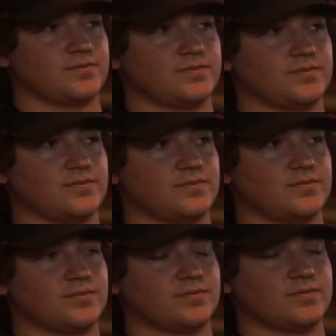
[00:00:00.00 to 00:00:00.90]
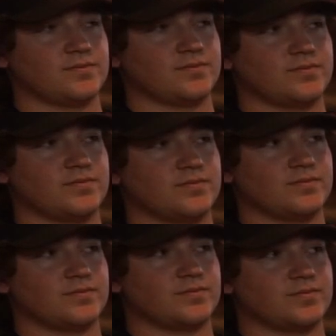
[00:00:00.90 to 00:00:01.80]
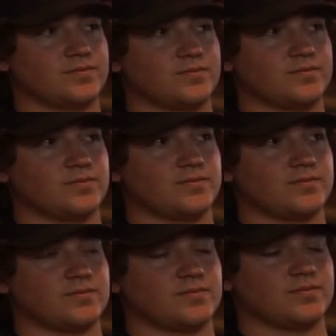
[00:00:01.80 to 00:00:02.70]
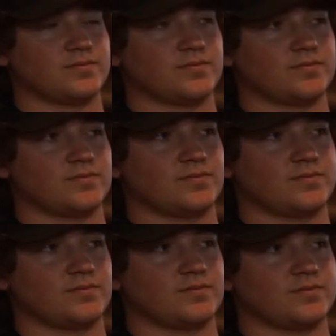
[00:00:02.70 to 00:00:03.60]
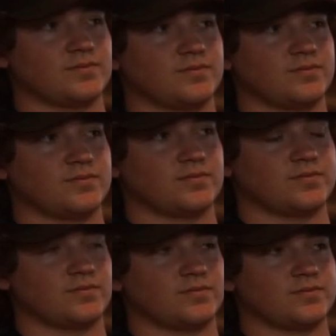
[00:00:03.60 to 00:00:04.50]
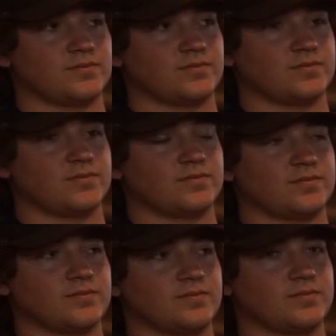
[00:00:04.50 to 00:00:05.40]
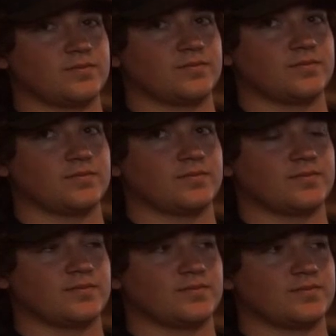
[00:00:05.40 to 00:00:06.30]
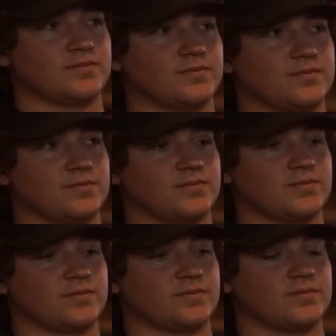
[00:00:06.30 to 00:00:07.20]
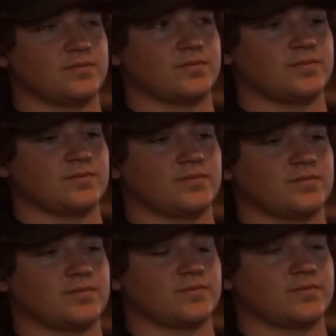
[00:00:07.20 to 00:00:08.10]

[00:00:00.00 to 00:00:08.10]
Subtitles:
The person shown says nothing.